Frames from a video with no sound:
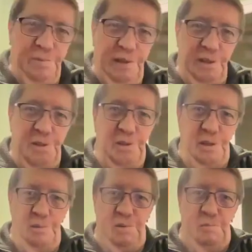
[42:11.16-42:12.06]
biggest
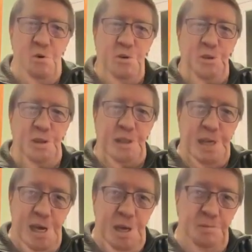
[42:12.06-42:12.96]
promoters of the
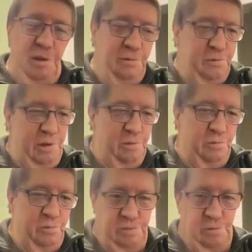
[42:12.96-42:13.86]
game. And
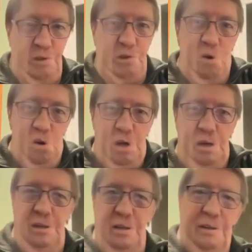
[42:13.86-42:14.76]
if we're gone,